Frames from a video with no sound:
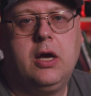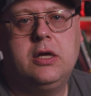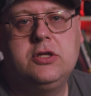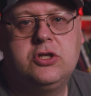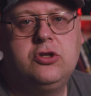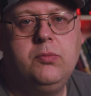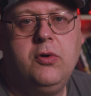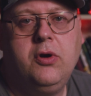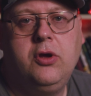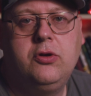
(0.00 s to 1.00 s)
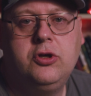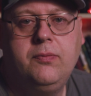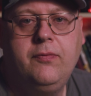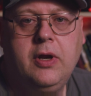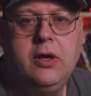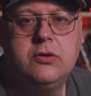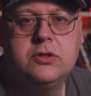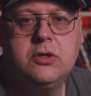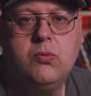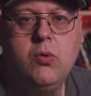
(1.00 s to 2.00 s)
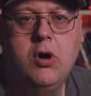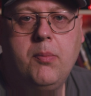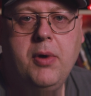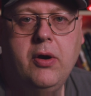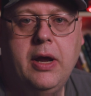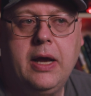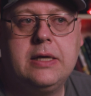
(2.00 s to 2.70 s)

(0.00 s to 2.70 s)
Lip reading: consumer YouTube videos there were about it,